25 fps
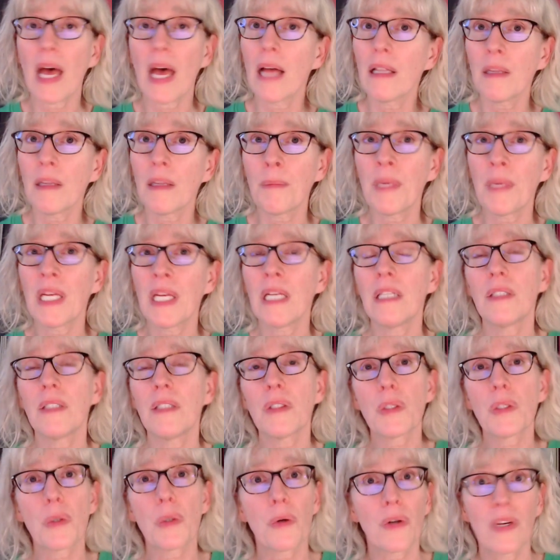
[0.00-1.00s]

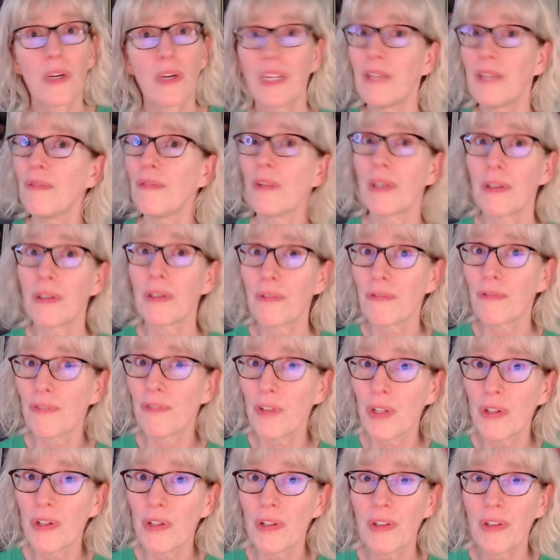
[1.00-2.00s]
Elements, or even
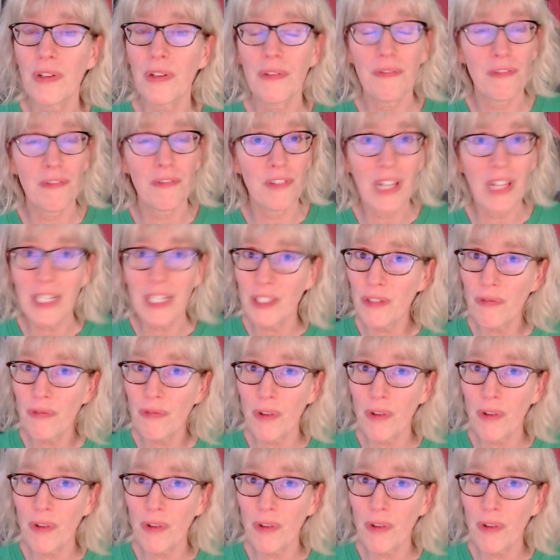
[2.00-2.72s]
full-fledged